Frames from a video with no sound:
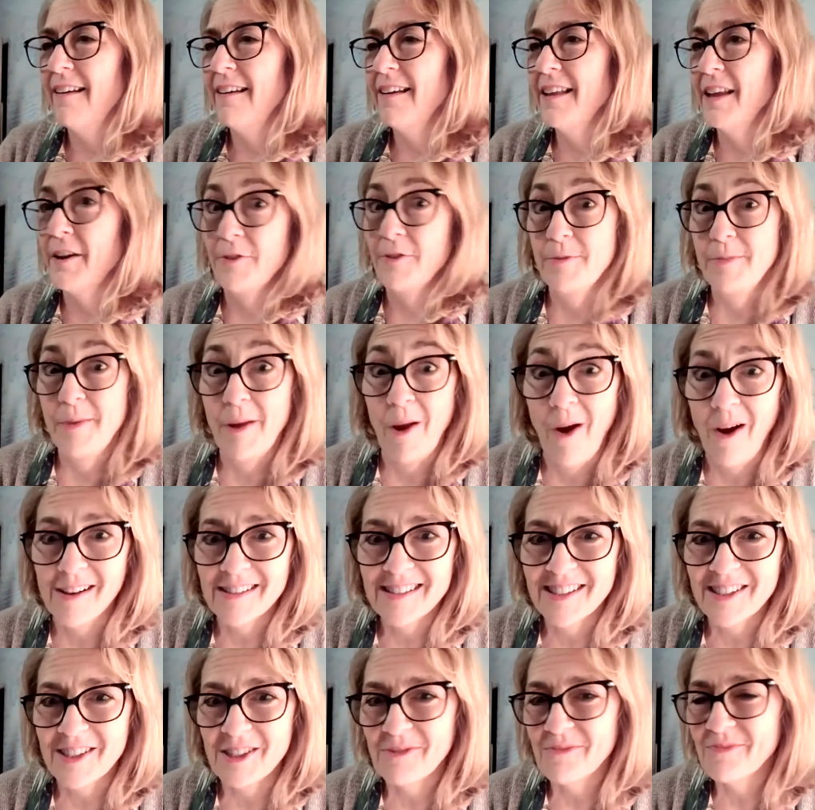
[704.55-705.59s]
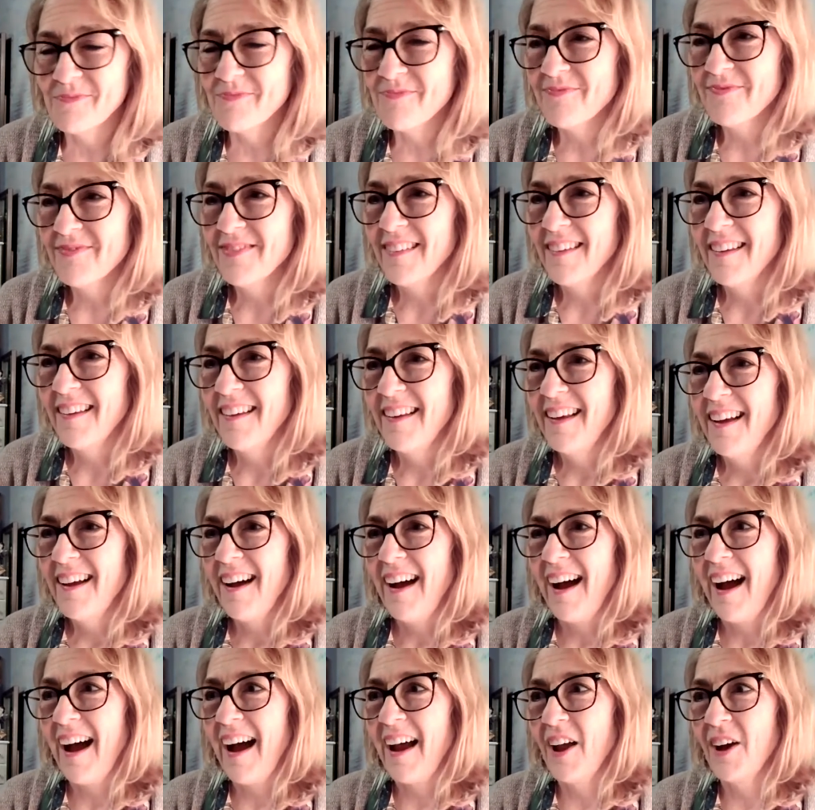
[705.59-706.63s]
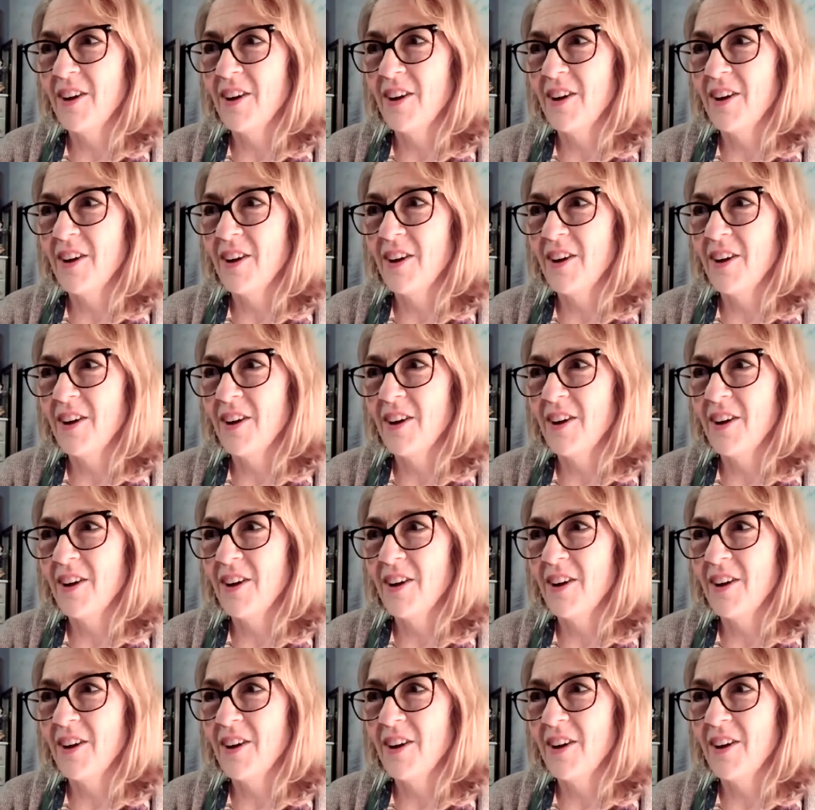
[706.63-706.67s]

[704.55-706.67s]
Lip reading: It would be awesome. I